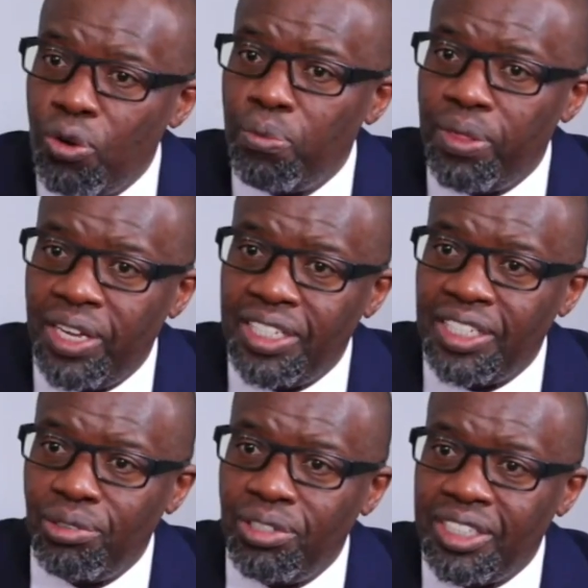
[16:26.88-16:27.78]
hope that
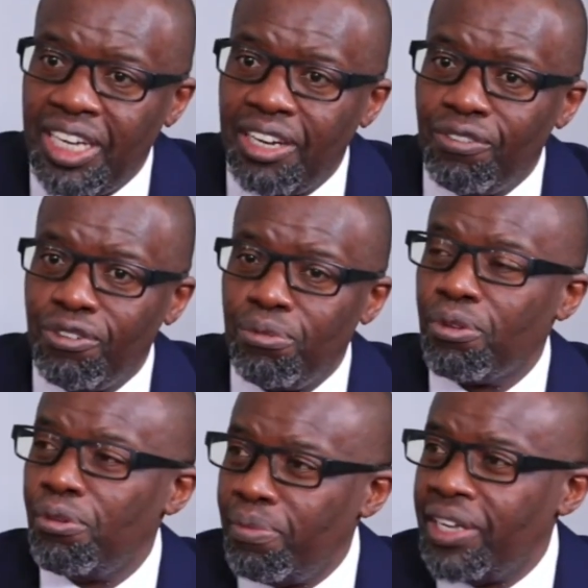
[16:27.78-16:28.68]
it will turn
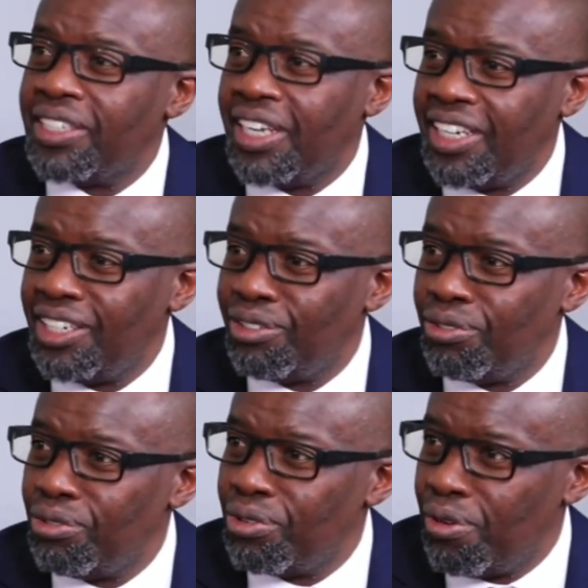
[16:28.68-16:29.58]
from compulsory
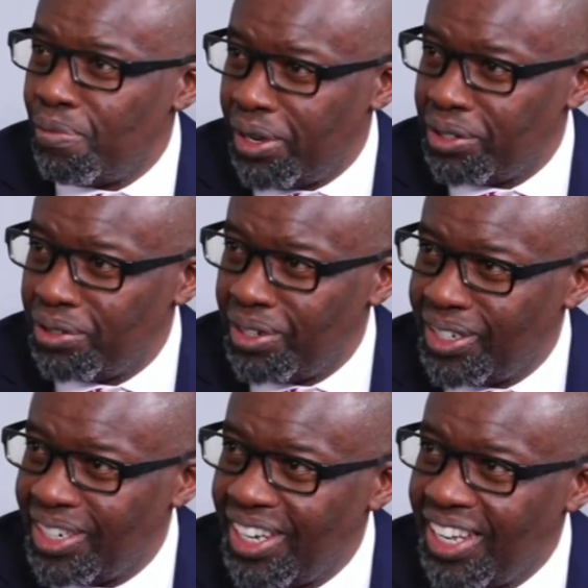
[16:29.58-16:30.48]
to
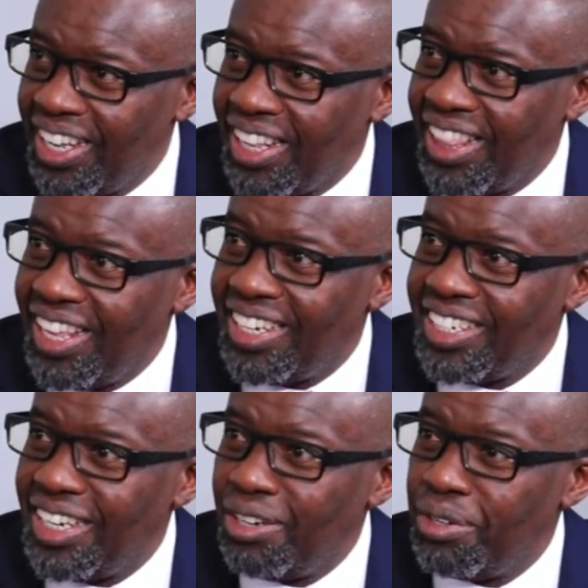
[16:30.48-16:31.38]
compassionate,
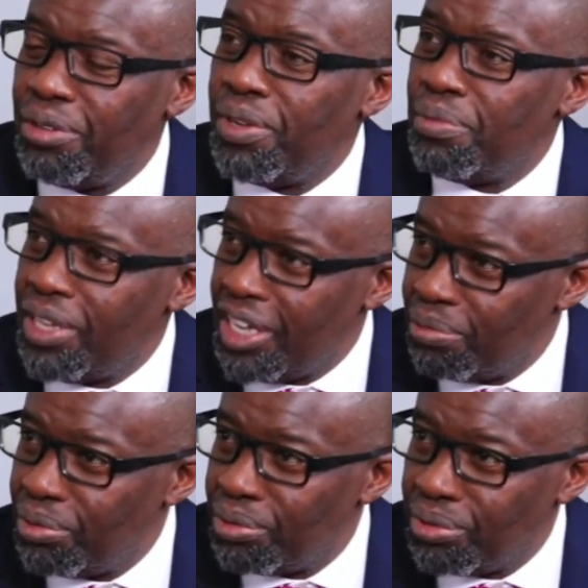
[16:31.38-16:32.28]
that we may be
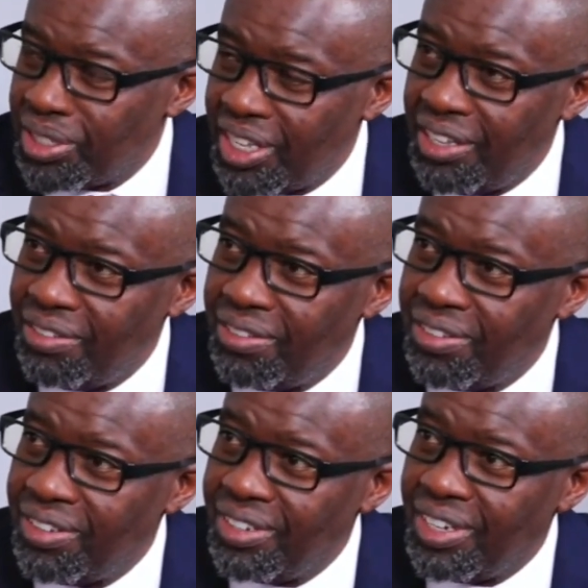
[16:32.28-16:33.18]
able to save
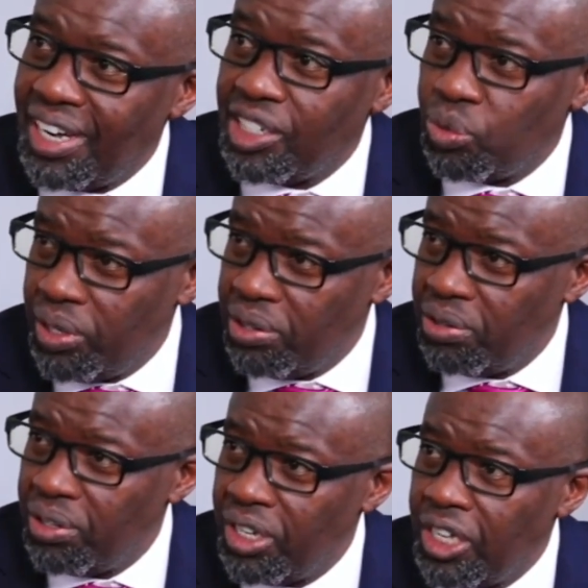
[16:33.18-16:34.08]
at
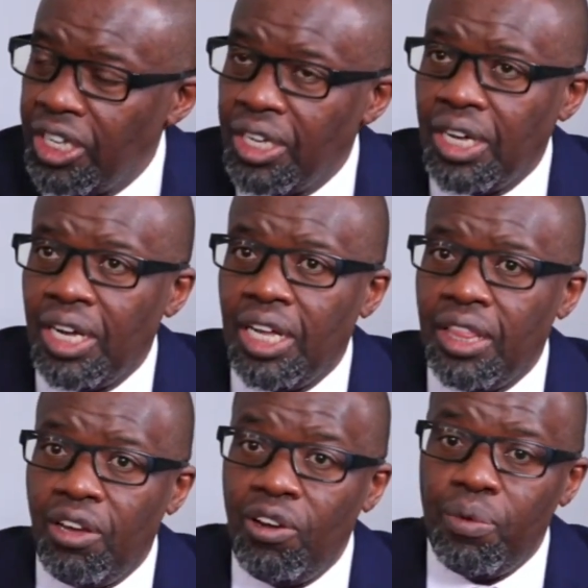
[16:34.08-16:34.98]
will.
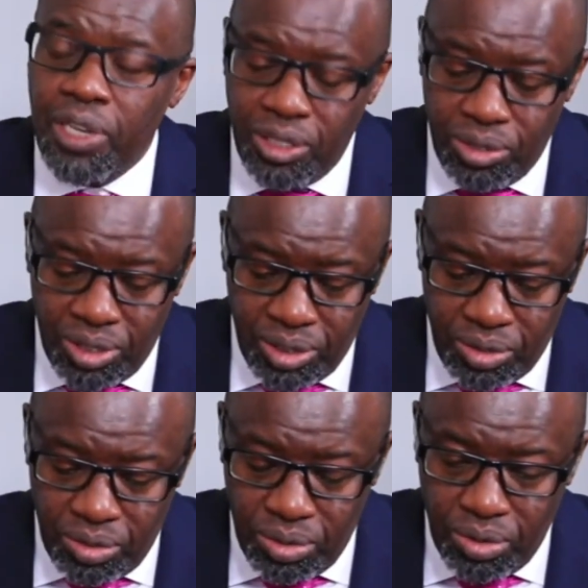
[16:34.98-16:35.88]
The only way
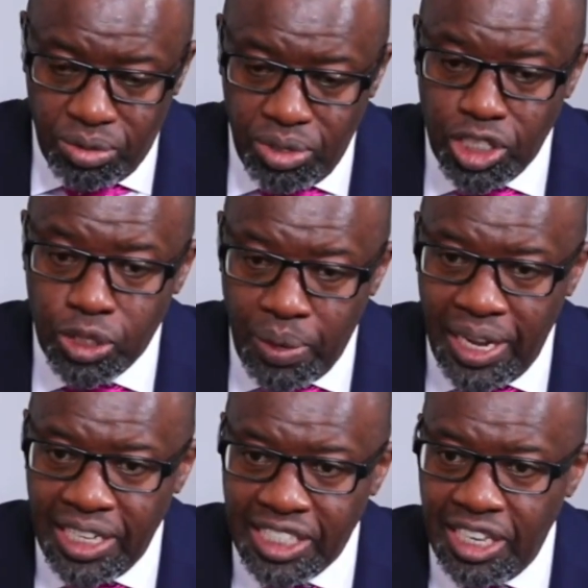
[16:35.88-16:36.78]
to
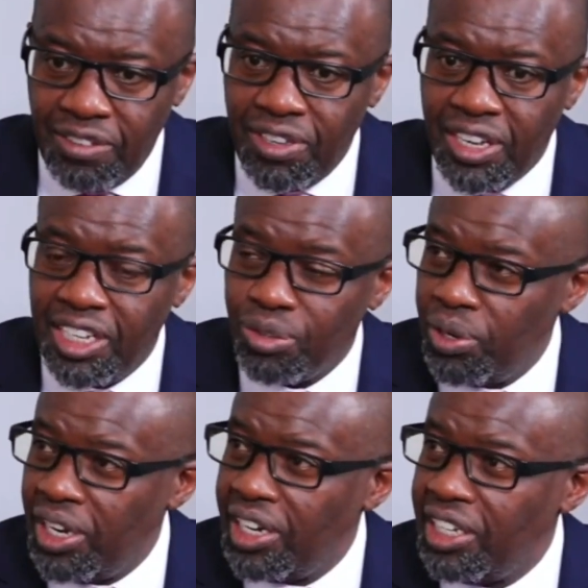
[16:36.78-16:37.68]
inspire saving
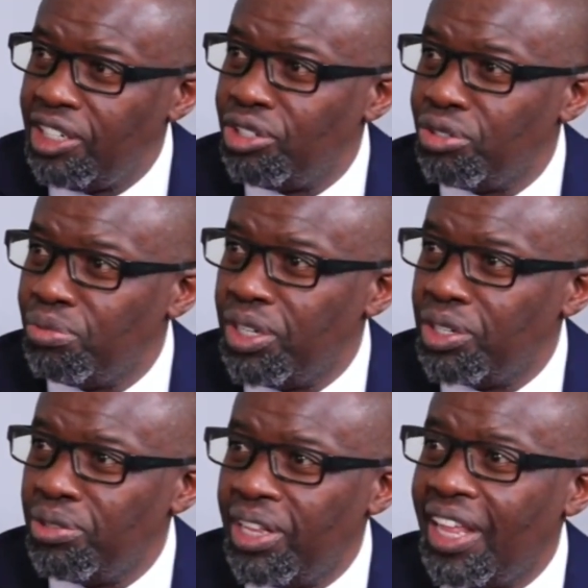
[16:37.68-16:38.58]
at will is to
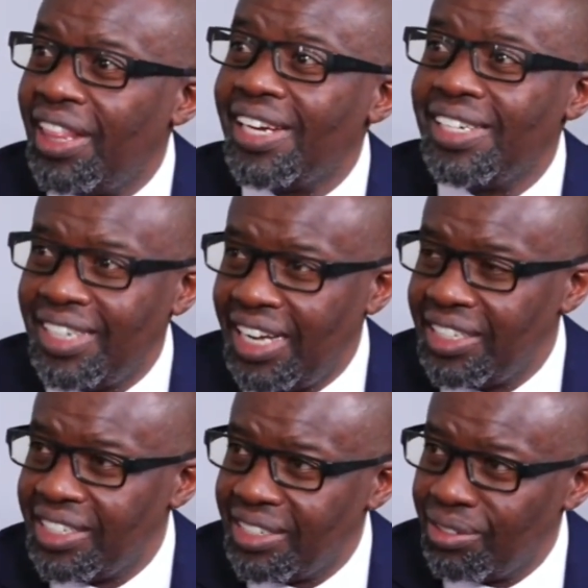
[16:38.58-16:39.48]
make sure that the
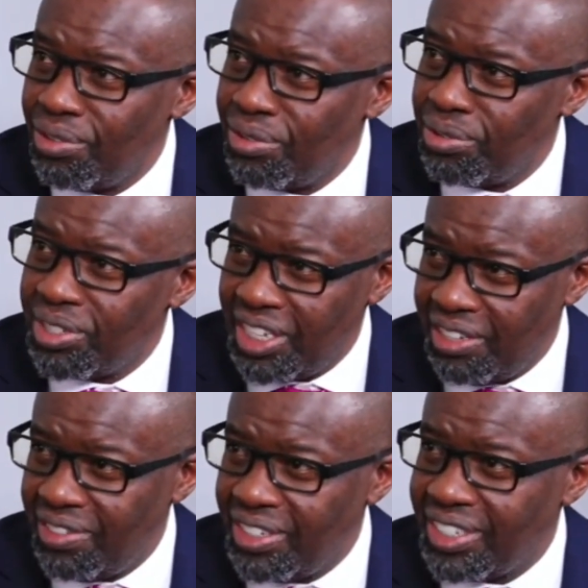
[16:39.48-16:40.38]
returns on those
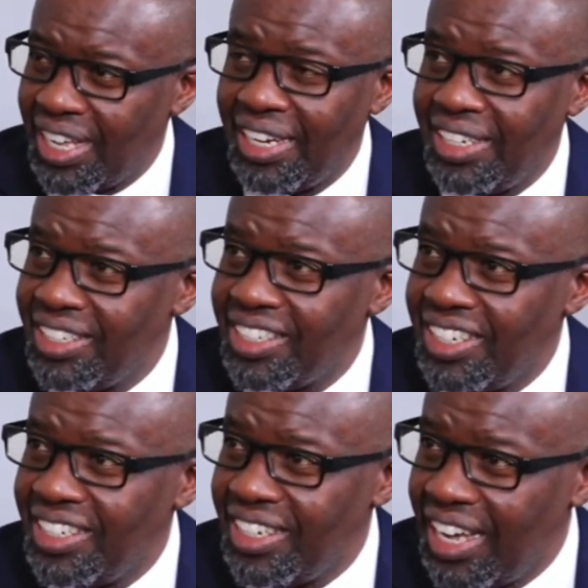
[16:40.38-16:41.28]
savings are
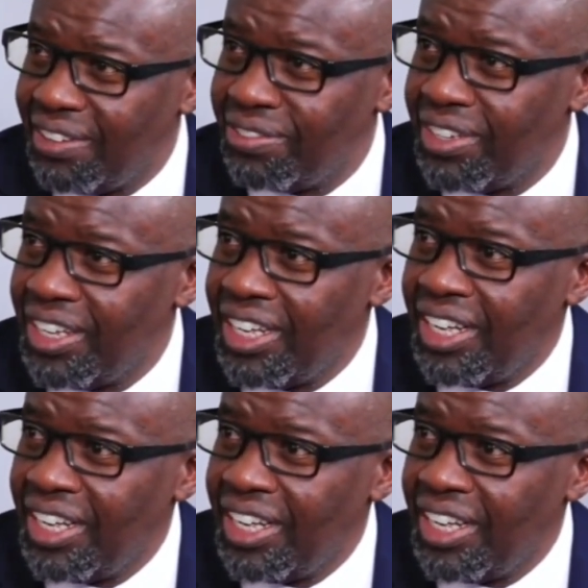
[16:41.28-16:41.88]
decent enough